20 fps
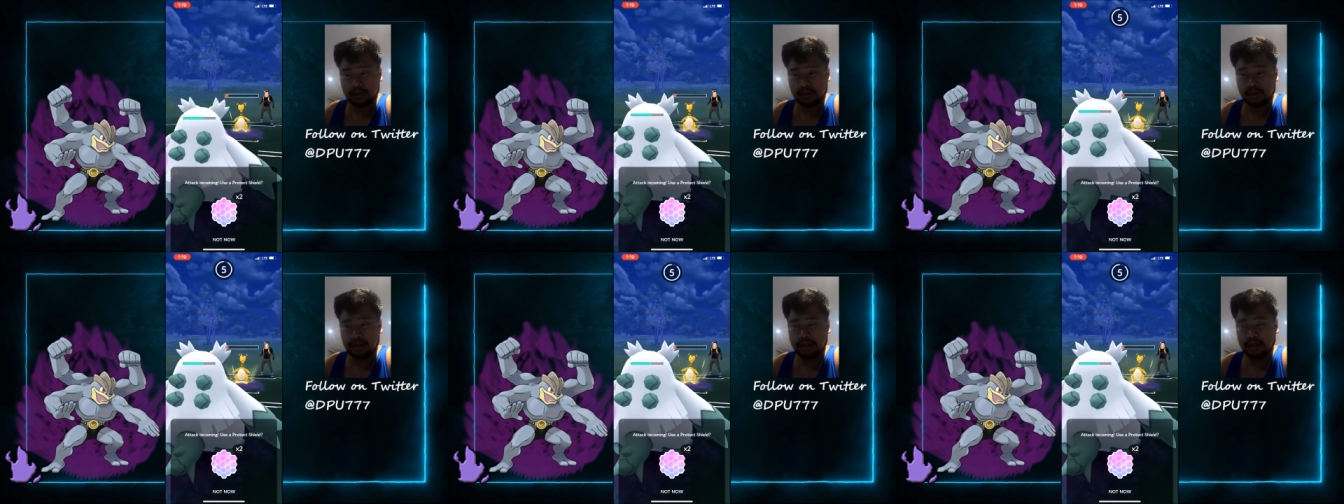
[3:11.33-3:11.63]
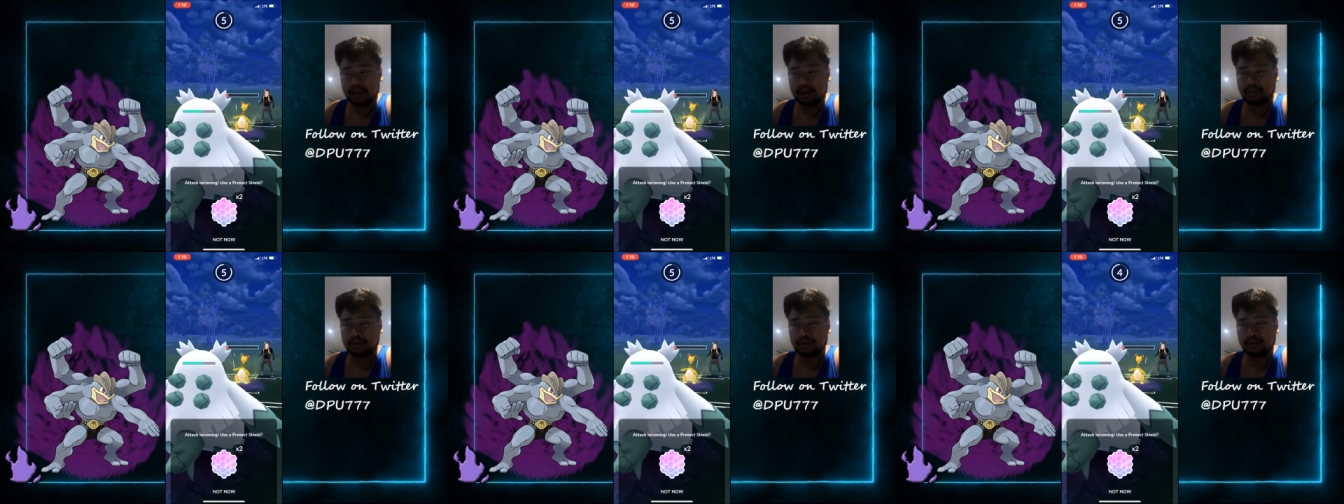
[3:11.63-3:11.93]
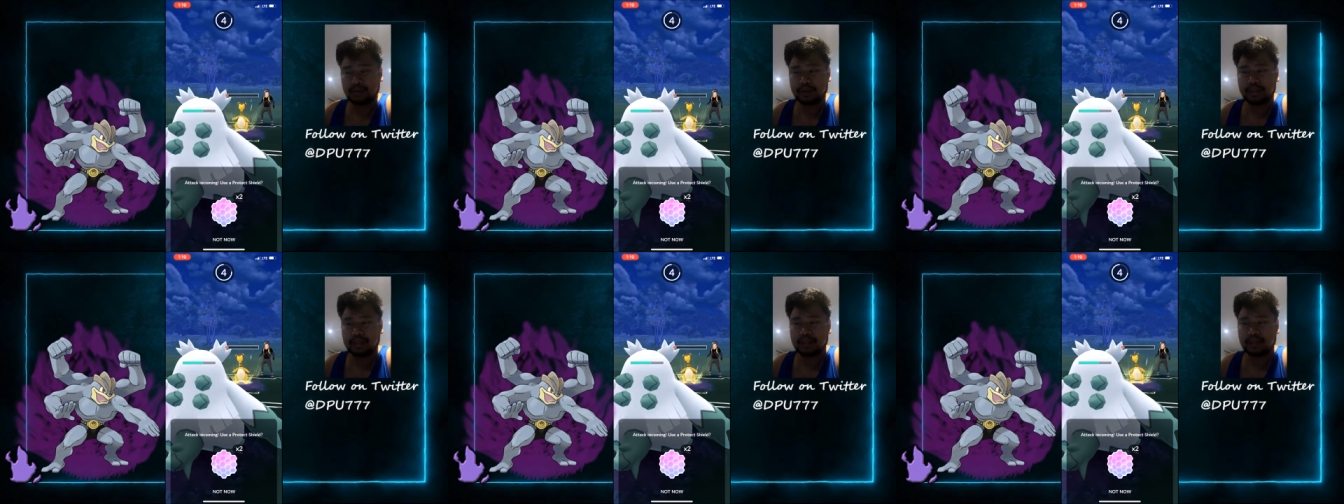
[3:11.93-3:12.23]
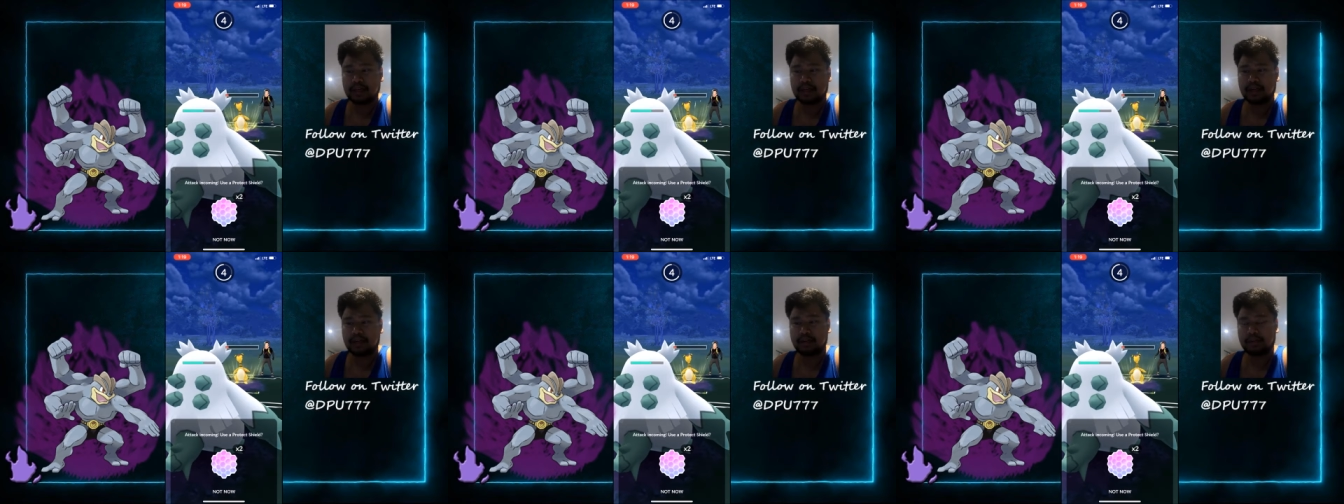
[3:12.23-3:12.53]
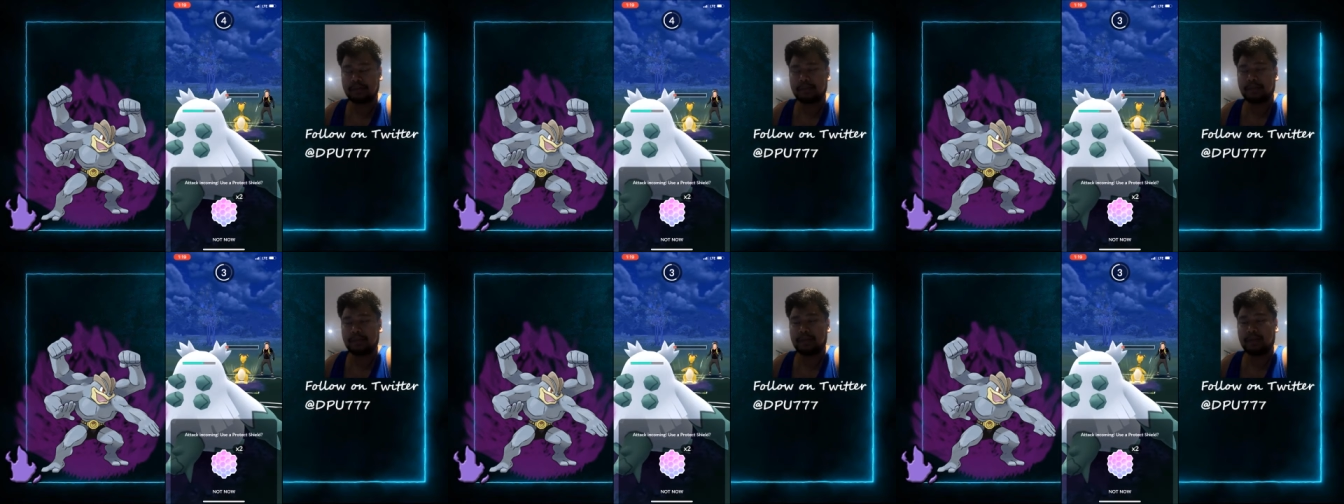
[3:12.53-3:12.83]
Here I was really scared
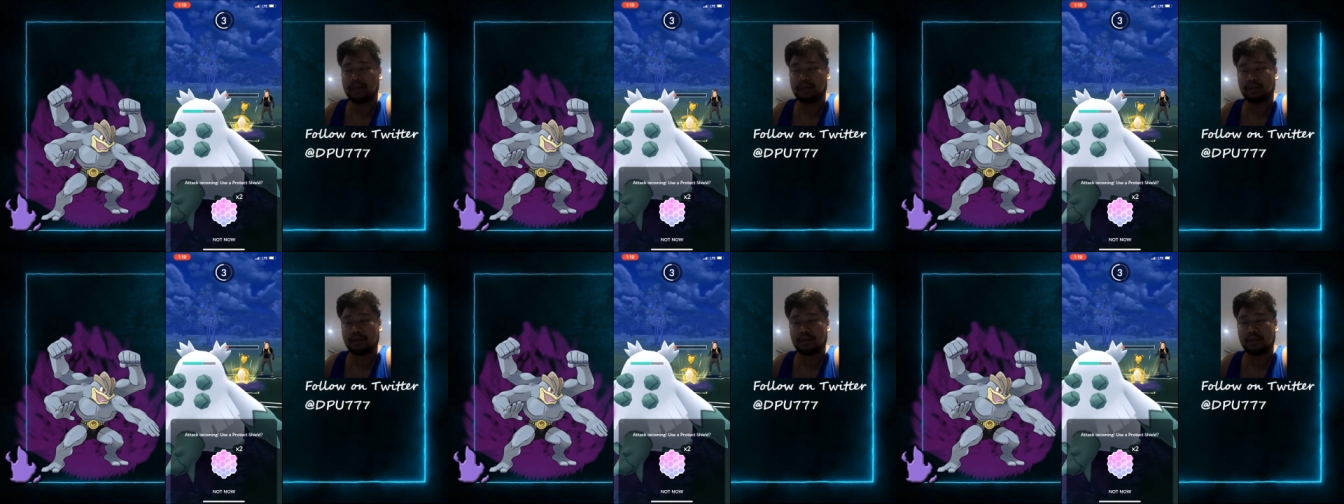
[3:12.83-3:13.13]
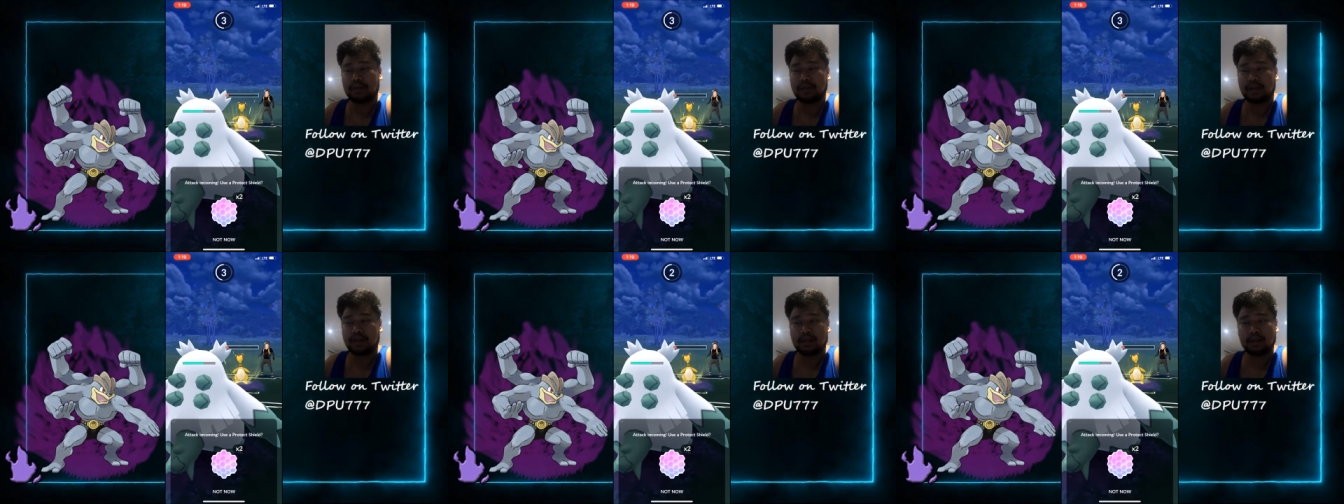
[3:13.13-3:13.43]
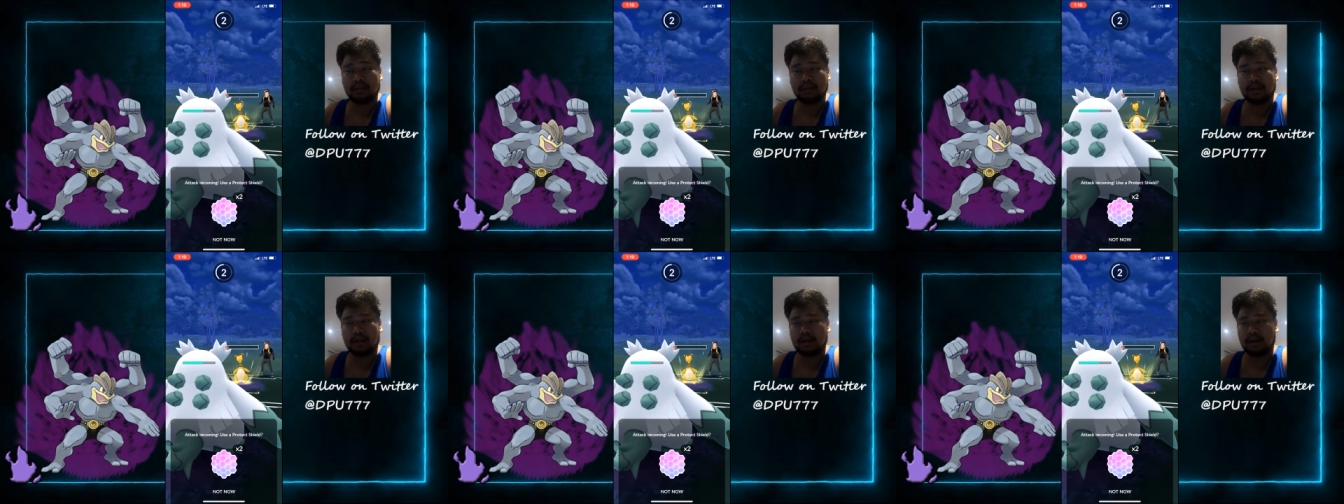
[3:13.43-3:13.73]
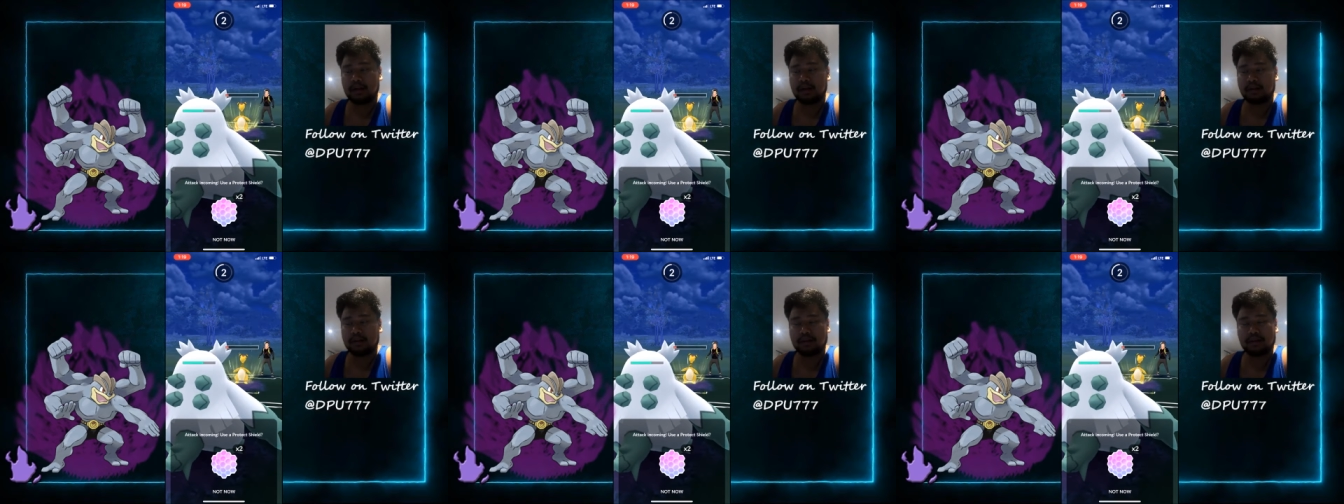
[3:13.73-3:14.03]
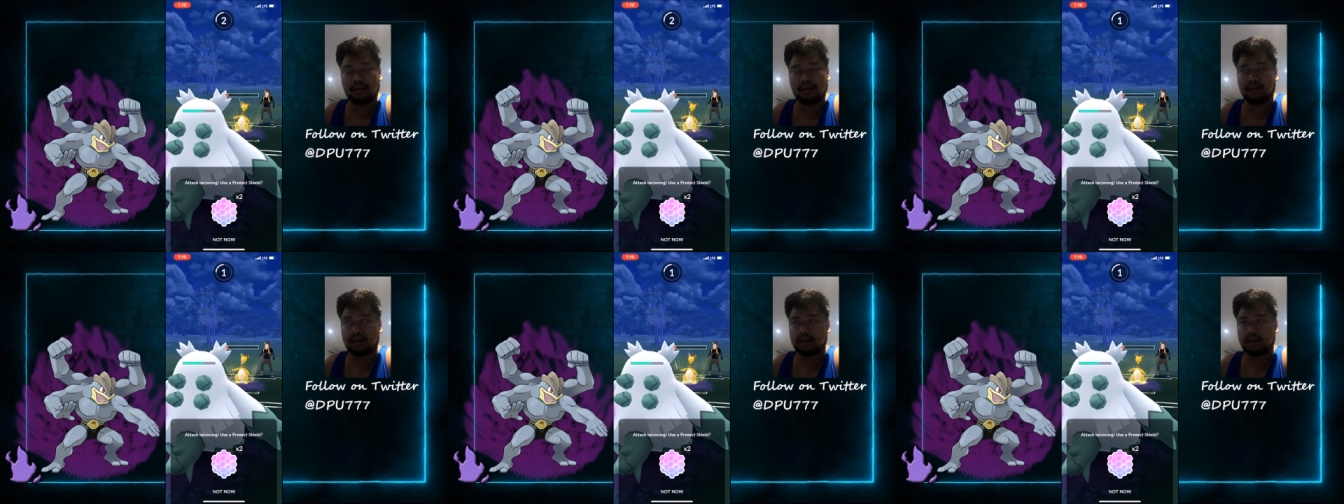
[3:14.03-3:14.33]
that it was going to be
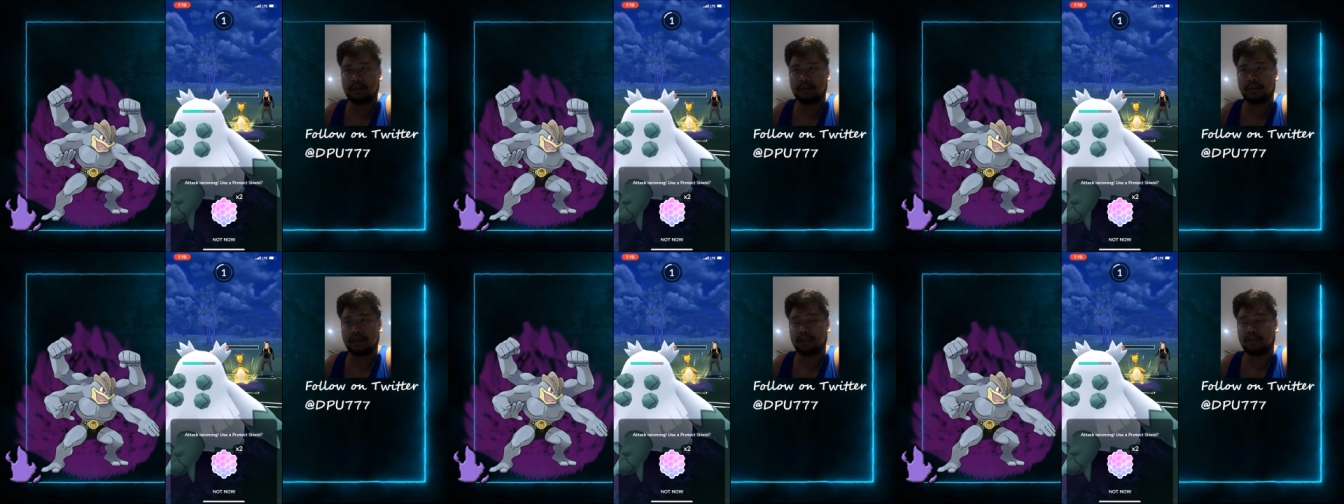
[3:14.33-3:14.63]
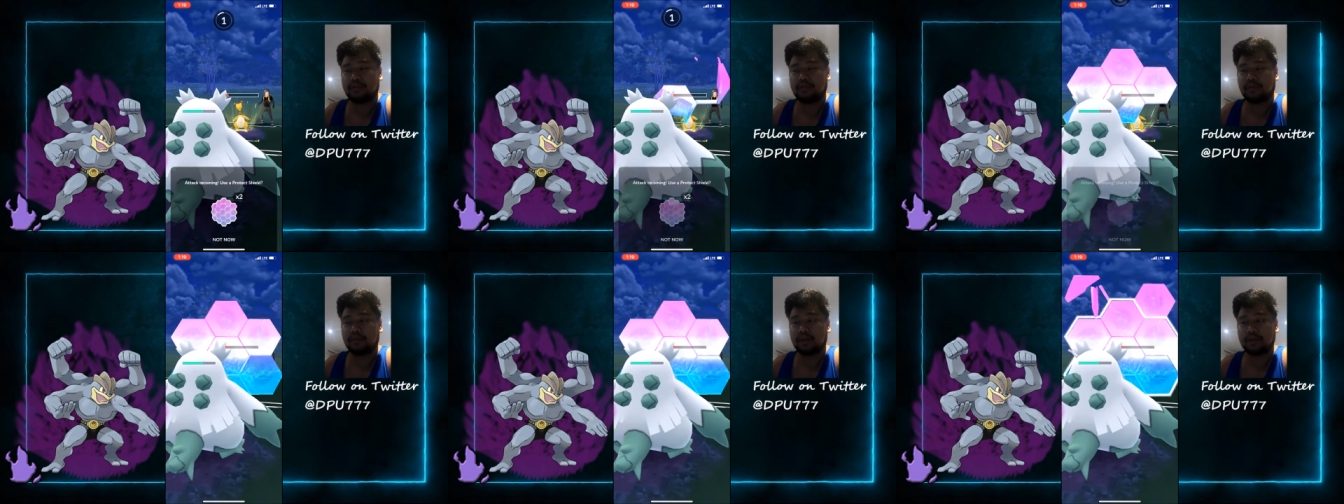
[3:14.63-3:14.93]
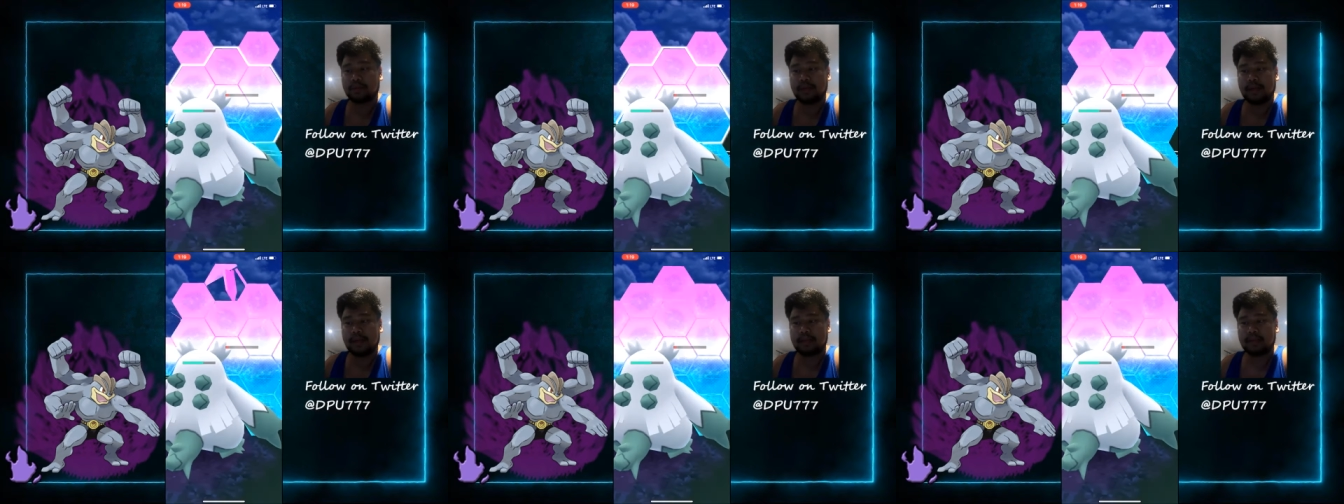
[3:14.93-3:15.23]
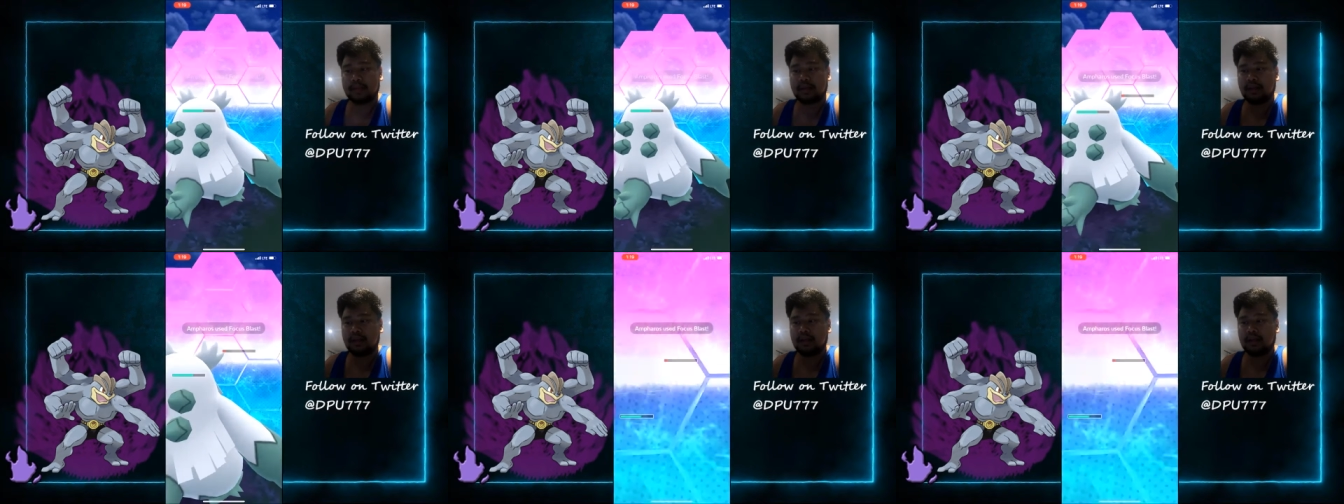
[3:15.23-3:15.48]
not Thunder Punch, Focus Blast,